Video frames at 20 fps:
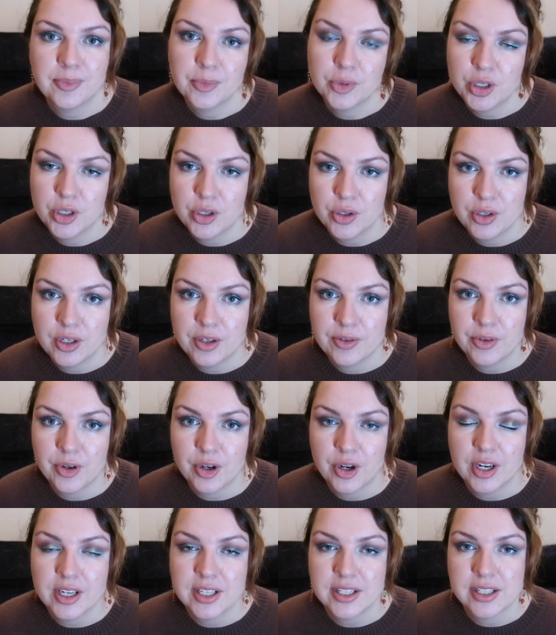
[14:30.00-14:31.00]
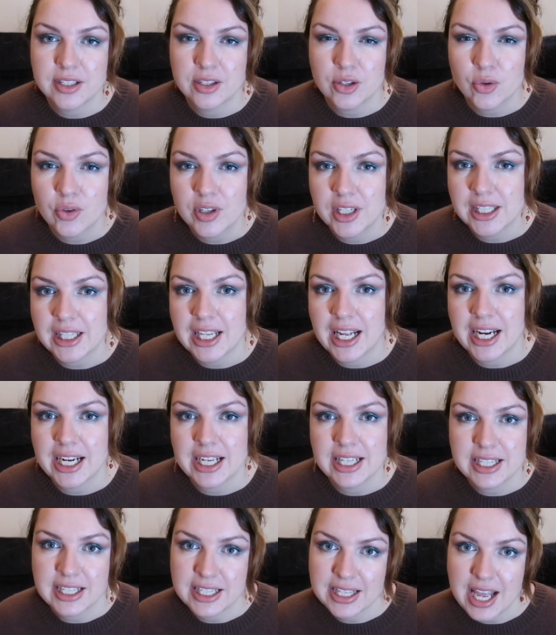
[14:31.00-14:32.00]
universe,
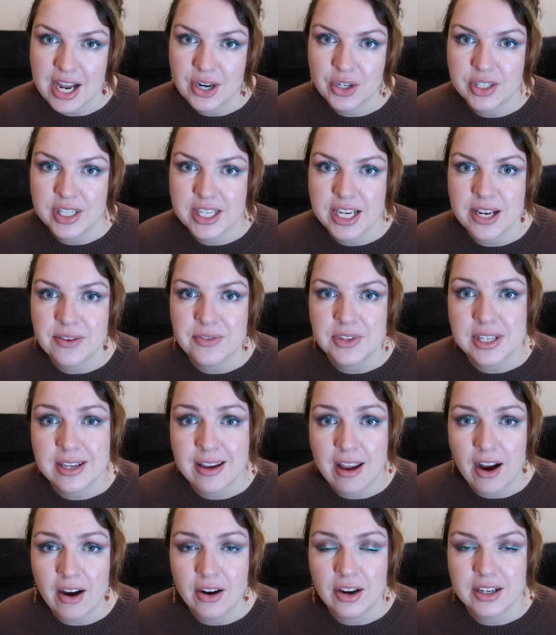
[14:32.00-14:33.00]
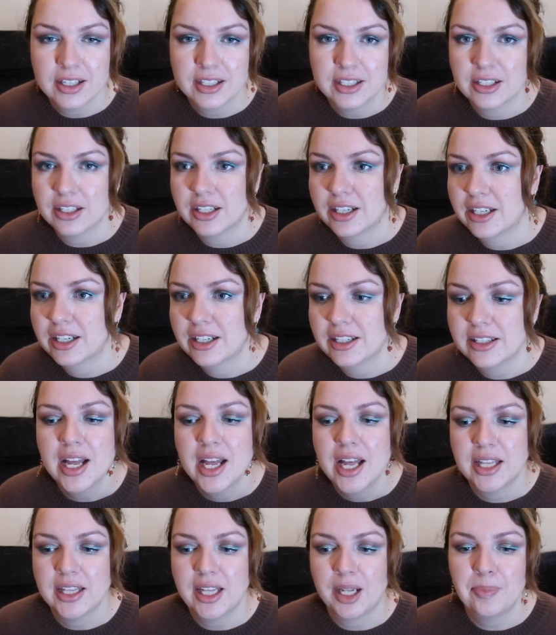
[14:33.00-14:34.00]
storylines, narratives, characters
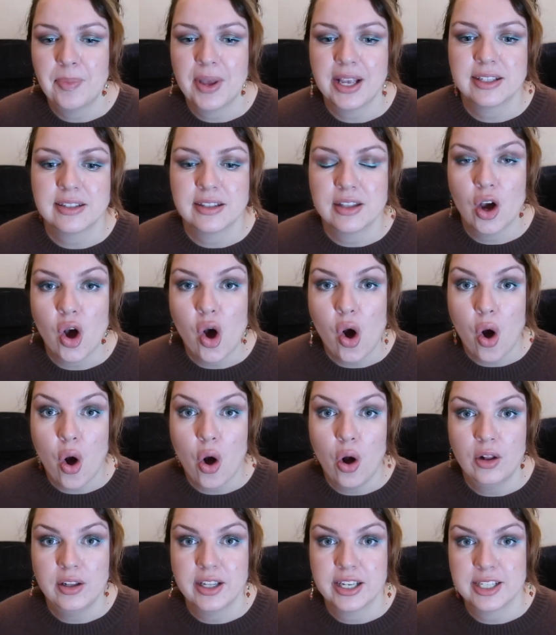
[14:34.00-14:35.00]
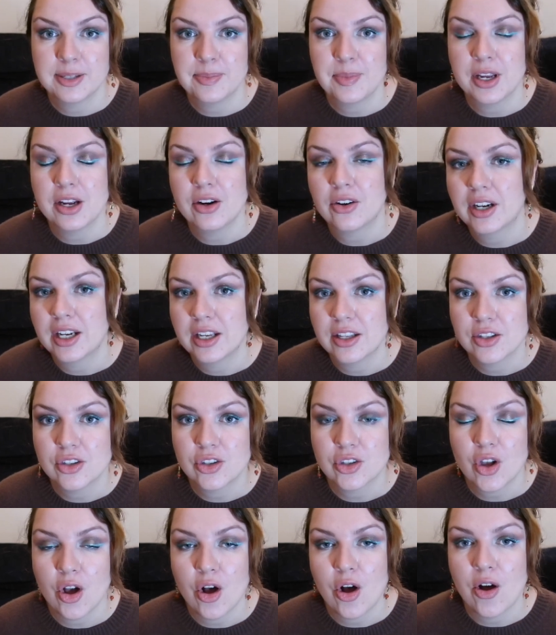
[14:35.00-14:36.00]
that makes the whole
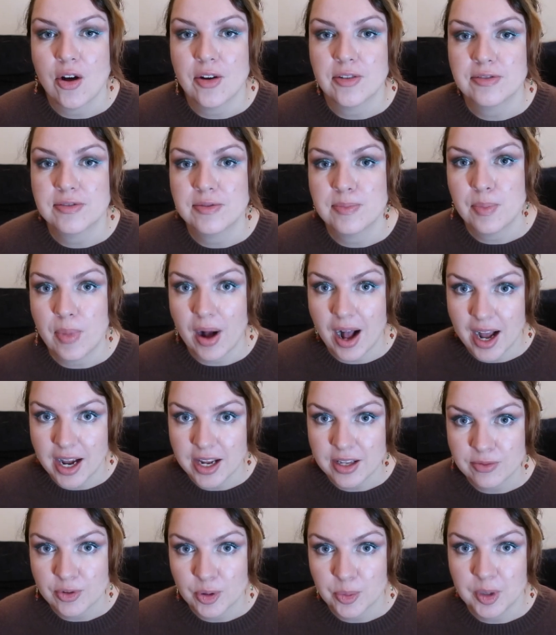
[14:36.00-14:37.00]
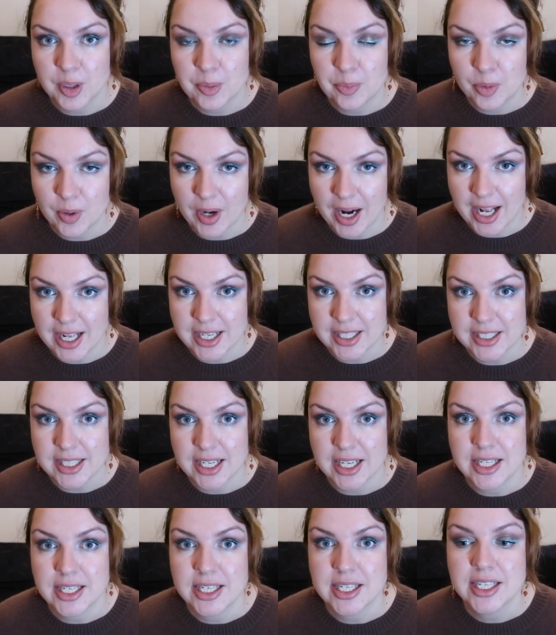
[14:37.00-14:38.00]
experience of buying from the brand
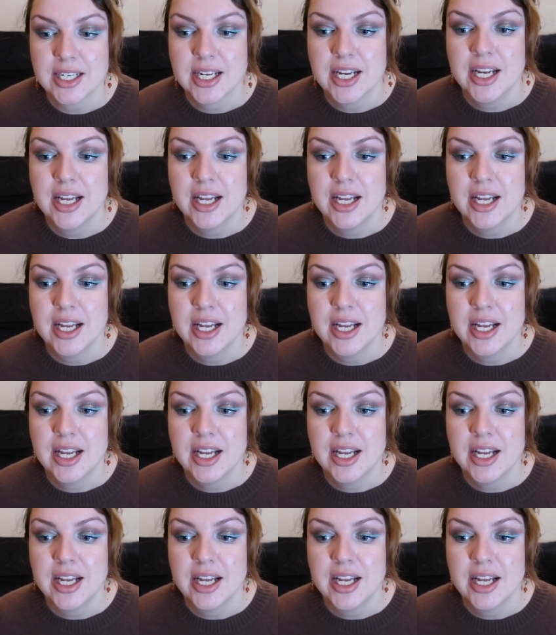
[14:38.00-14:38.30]
and